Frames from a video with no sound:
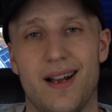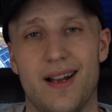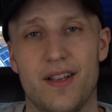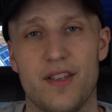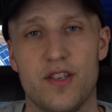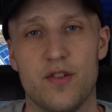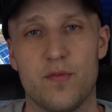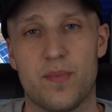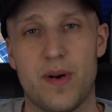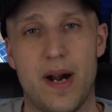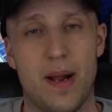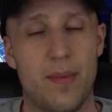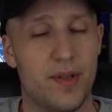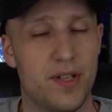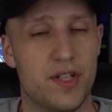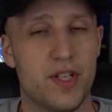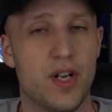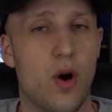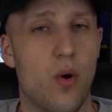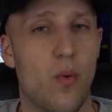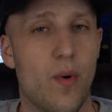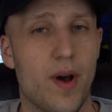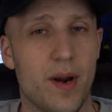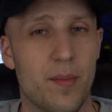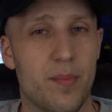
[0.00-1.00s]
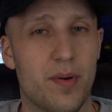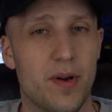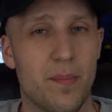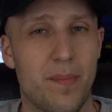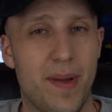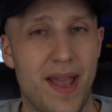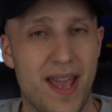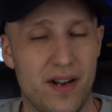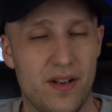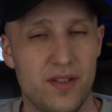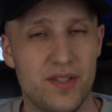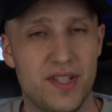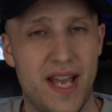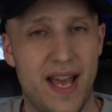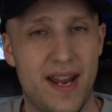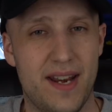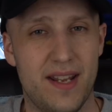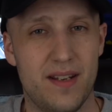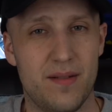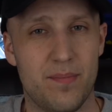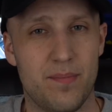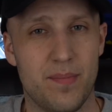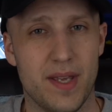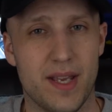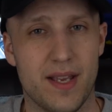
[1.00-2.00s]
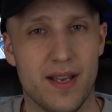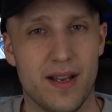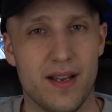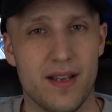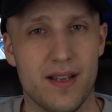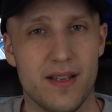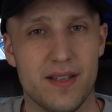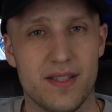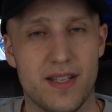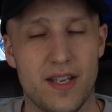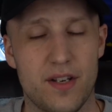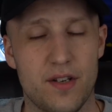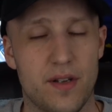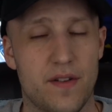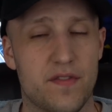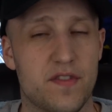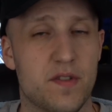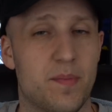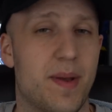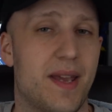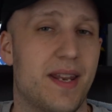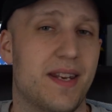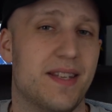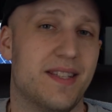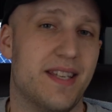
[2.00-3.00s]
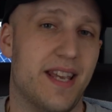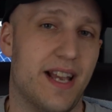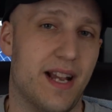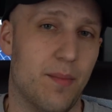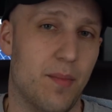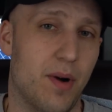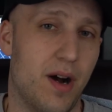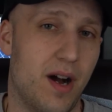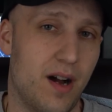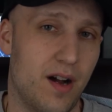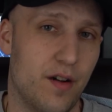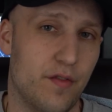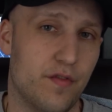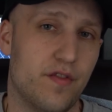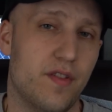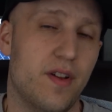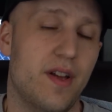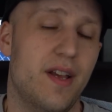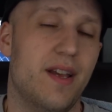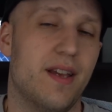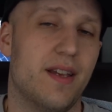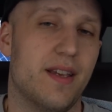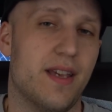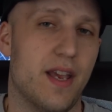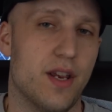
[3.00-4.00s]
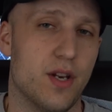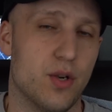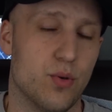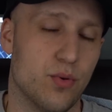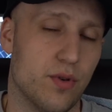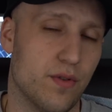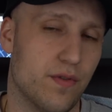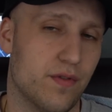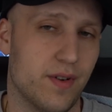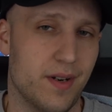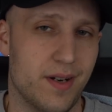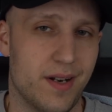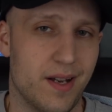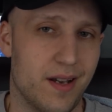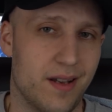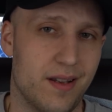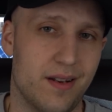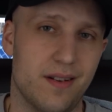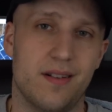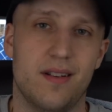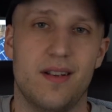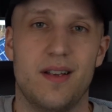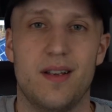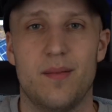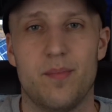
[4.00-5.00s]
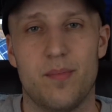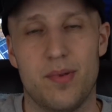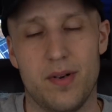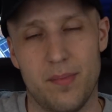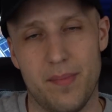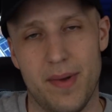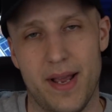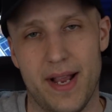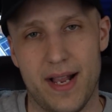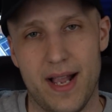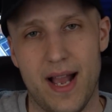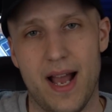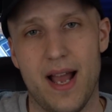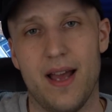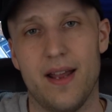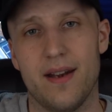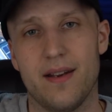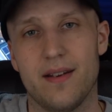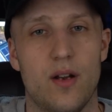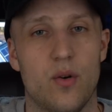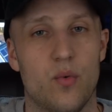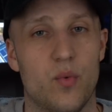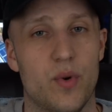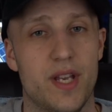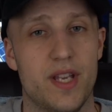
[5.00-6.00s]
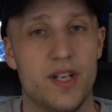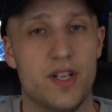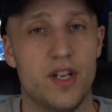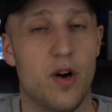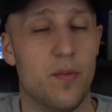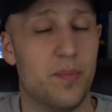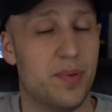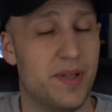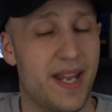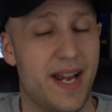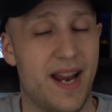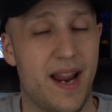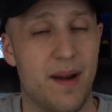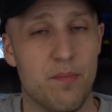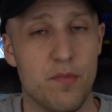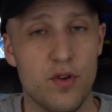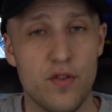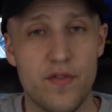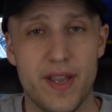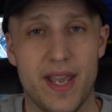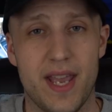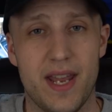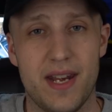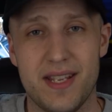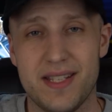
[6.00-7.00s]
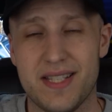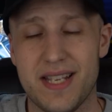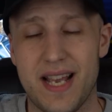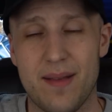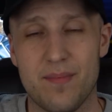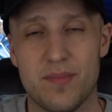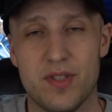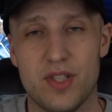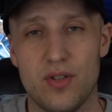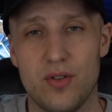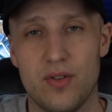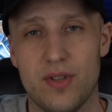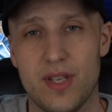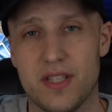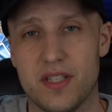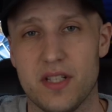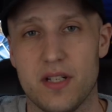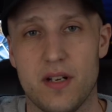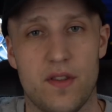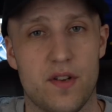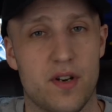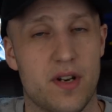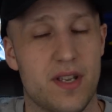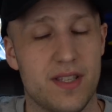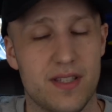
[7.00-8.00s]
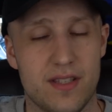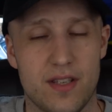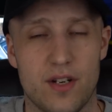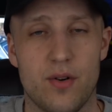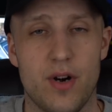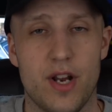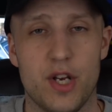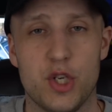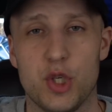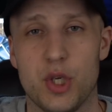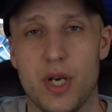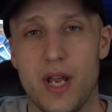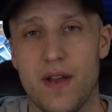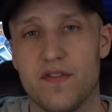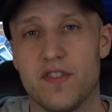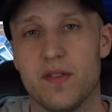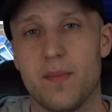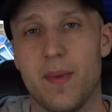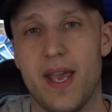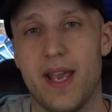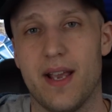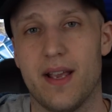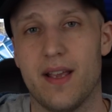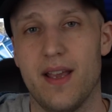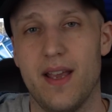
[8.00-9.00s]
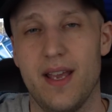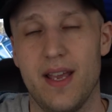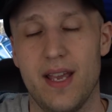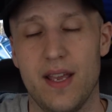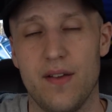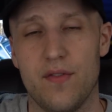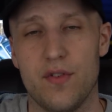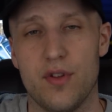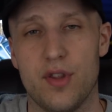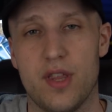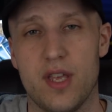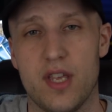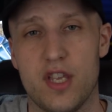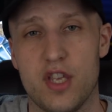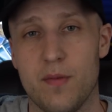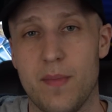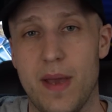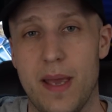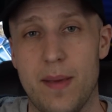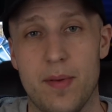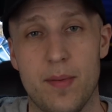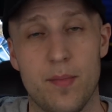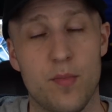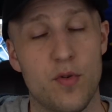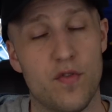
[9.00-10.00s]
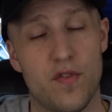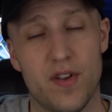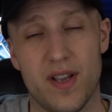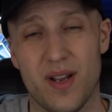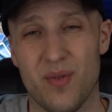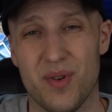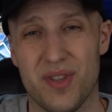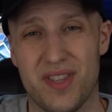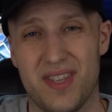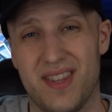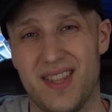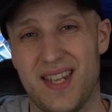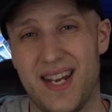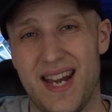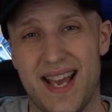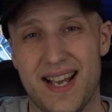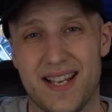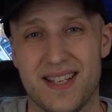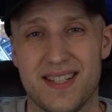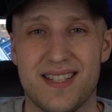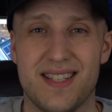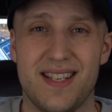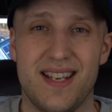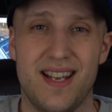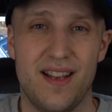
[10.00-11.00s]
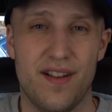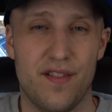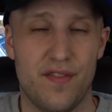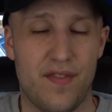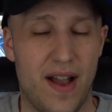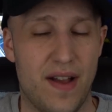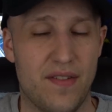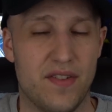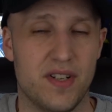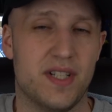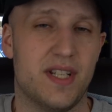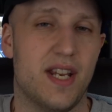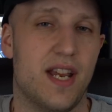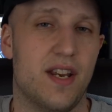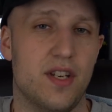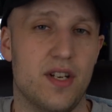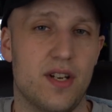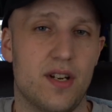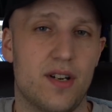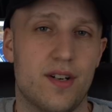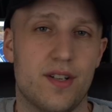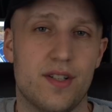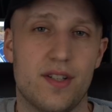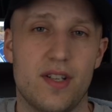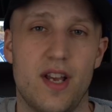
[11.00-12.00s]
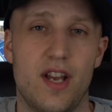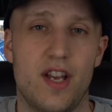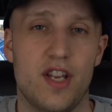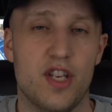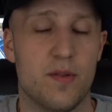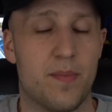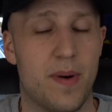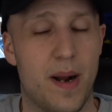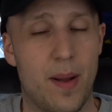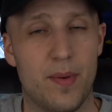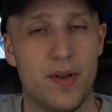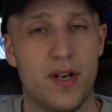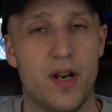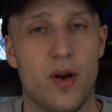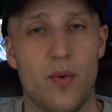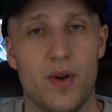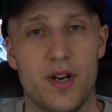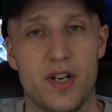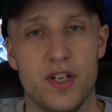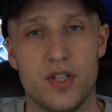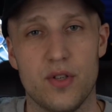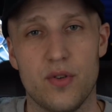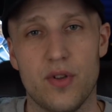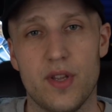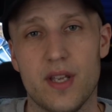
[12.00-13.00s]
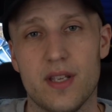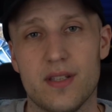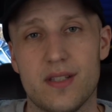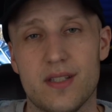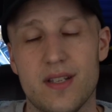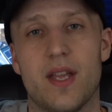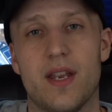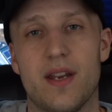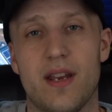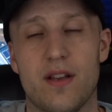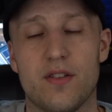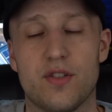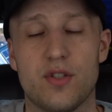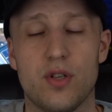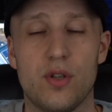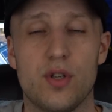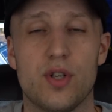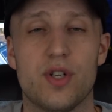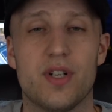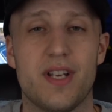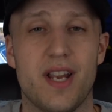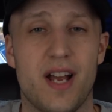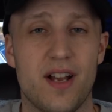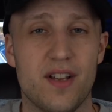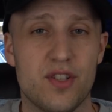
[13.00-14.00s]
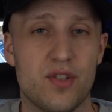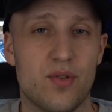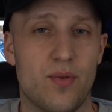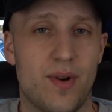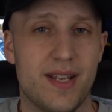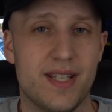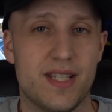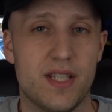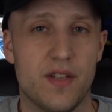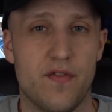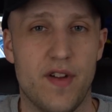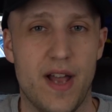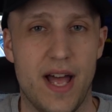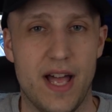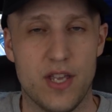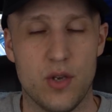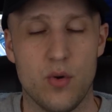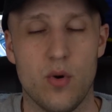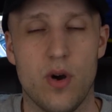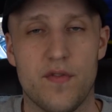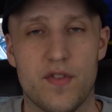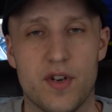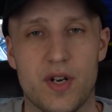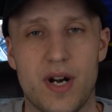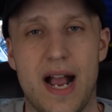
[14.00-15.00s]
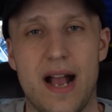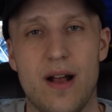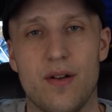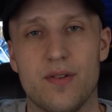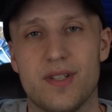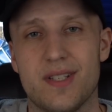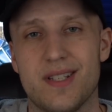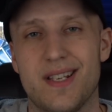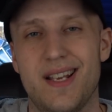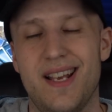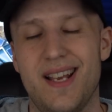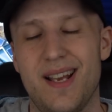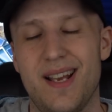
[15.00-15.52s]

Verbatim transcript: you probably don't wanna put panels on it, because then you'll have to pay to take them off, get your roof redone, put them back on. We don't plan on moving anytime soon. That's another consideration you have to make. If you think you may be moving within the next 5 to 10 years, you probably don't want to do this. Now, solar does raise the value of your house,